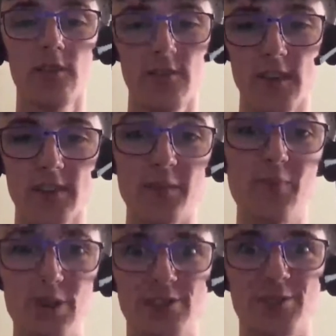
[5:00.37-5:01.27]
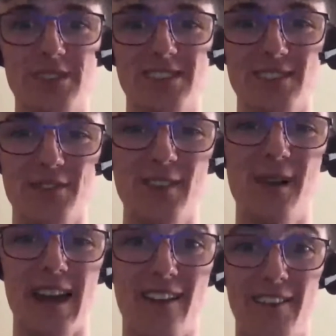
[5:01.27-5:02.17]
one of the personal pieces of
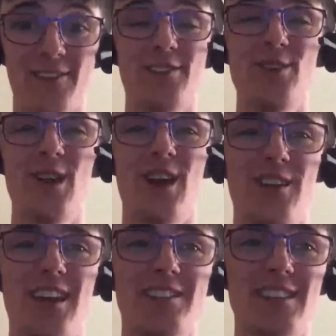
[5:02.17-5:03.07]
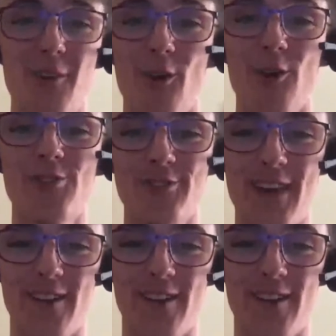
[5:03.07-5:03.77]
feedback I've had on you, Harry, is that you're also